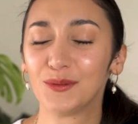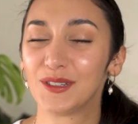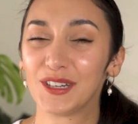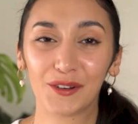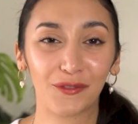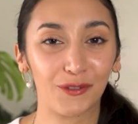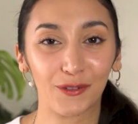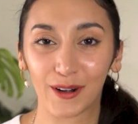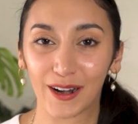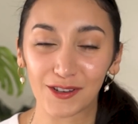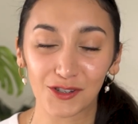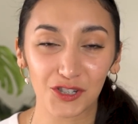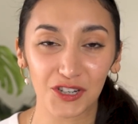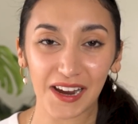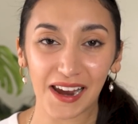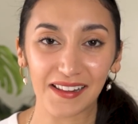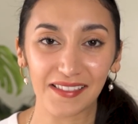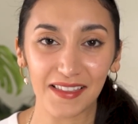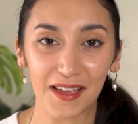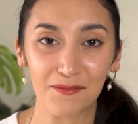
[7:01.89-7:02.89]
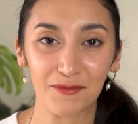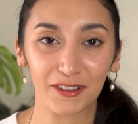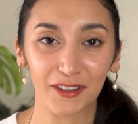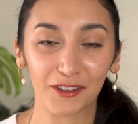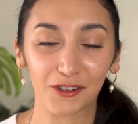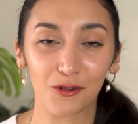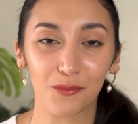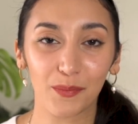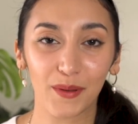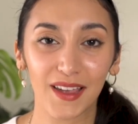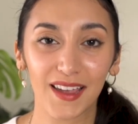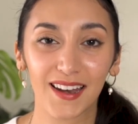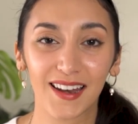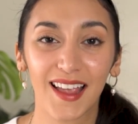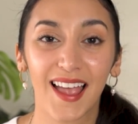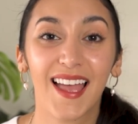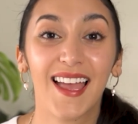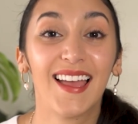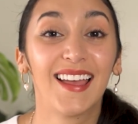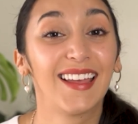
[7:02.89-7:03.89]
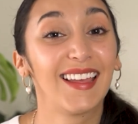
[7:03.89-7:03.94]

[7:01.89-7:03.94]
differentiate them a little bit,